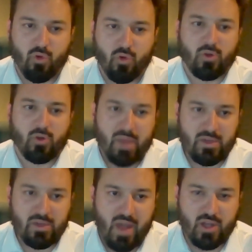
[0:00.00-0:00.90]
critical
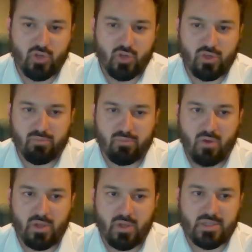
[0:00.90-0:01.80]
manufacturing
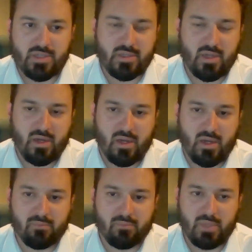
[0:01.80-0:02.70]
components
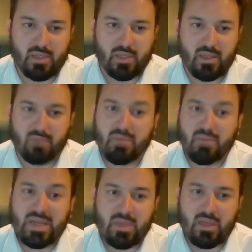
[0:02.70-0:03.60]
in
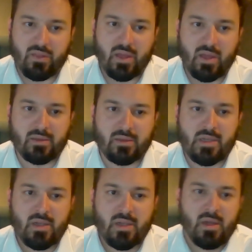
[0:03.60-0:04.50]
many, many
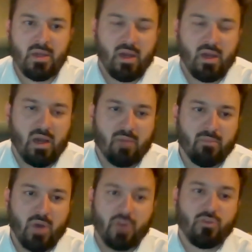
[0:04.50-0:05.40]
things,
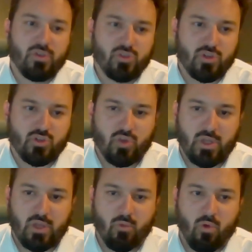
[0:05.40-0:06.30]
other than just
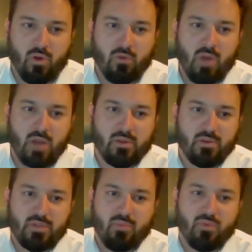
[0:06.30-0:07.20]
drinking water. Right?
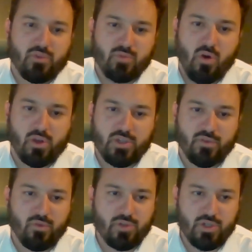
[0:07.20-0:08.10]
There's markets
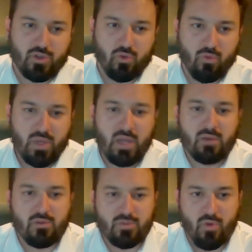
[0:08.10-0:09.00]
for just
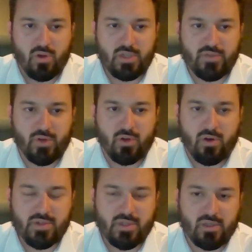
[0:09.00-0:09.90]
chlorine. There's markets for
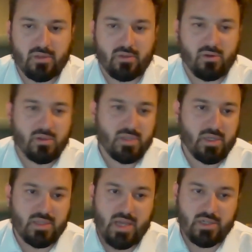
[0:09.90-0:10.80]
caustic.
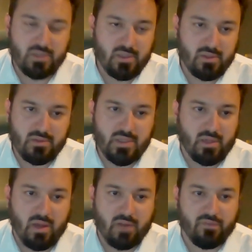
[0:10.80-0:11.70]
Caustic is actually used in
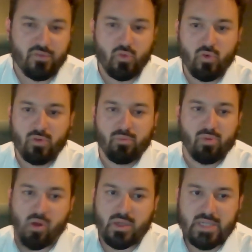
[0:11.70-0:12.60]
a lot of food
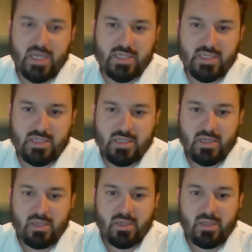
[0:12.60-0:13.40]
processes